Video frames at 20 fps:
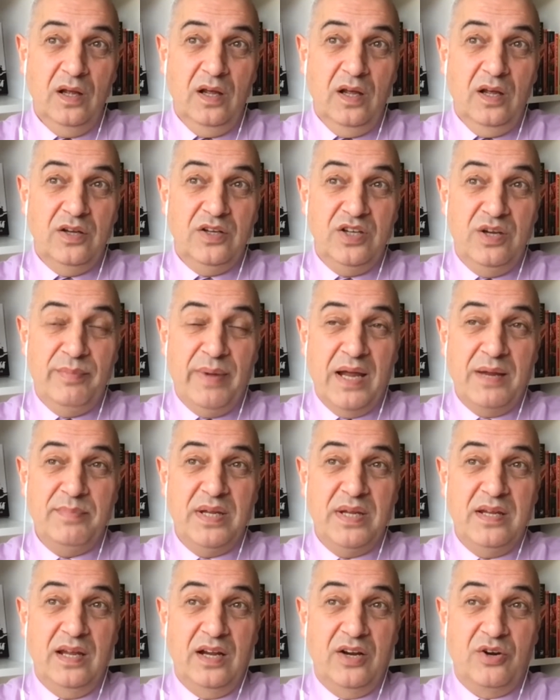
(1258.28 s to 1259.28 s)
you may
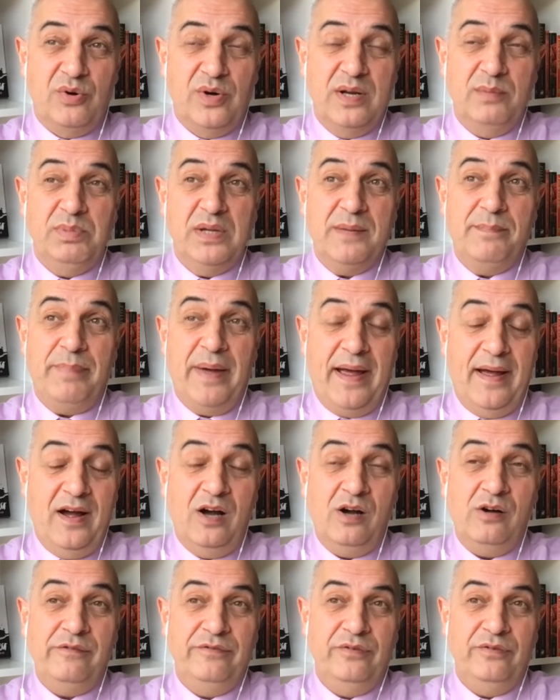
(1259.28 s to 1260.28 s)
be incredibly
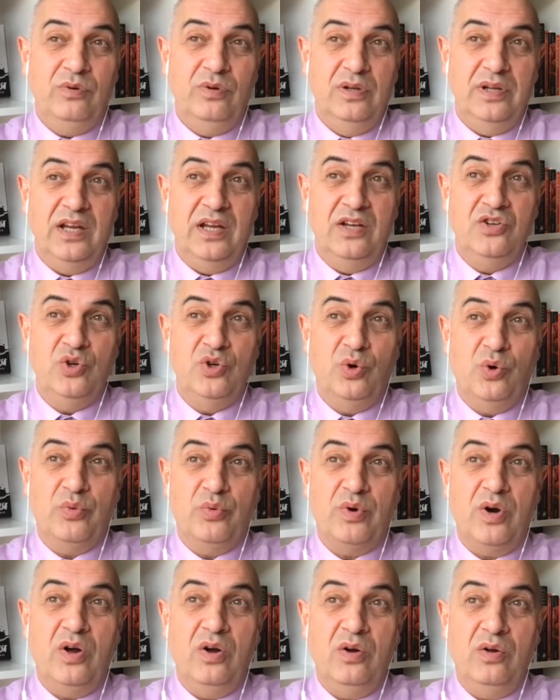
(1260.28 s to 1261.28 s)
powerful in your
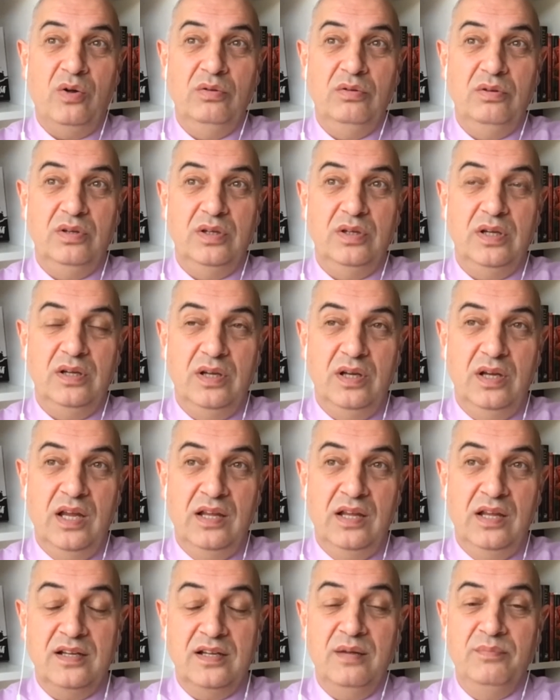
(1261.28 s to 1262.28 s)
role in
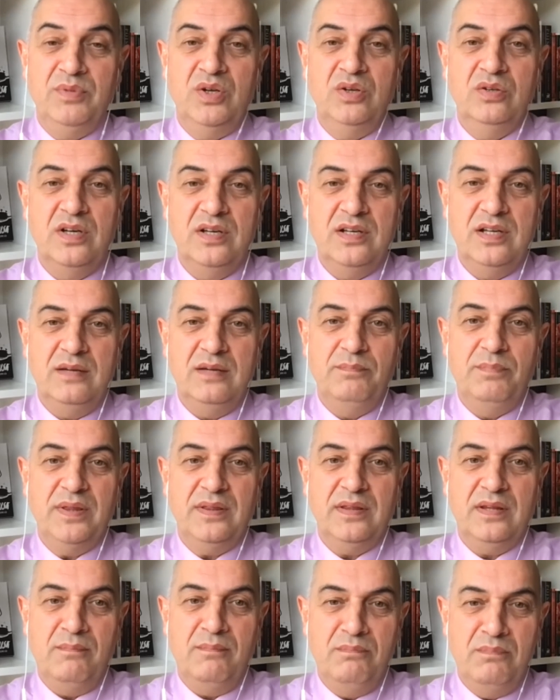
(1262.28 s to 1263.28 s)
the community,
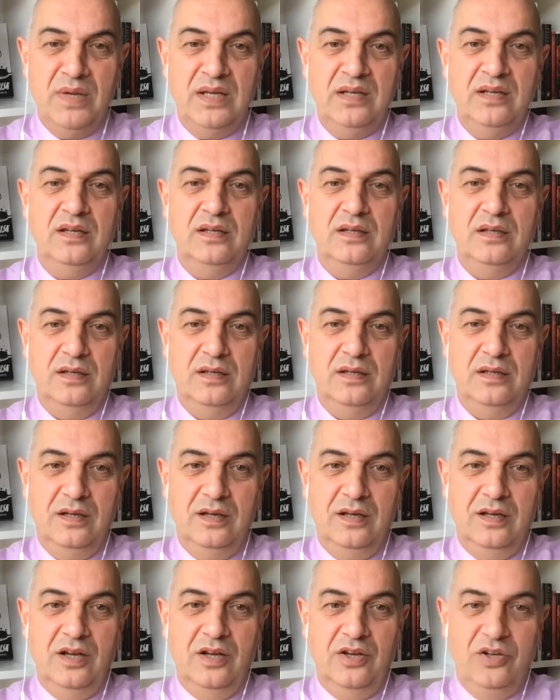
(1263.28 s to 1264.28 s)
but the minute
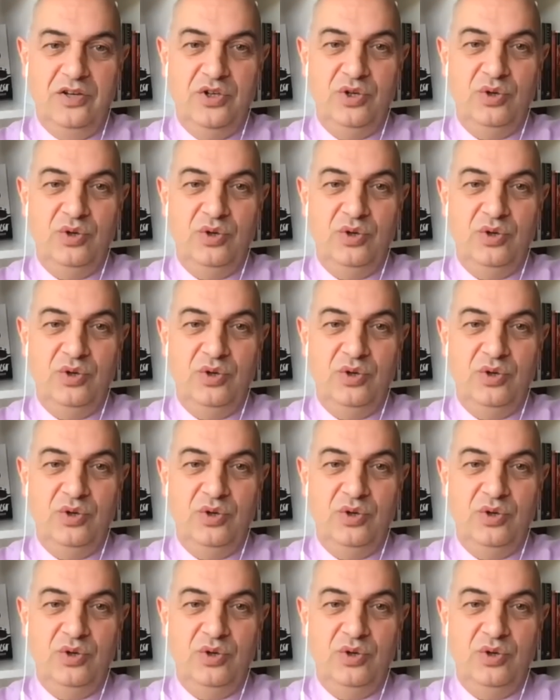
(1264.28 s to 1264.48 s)
you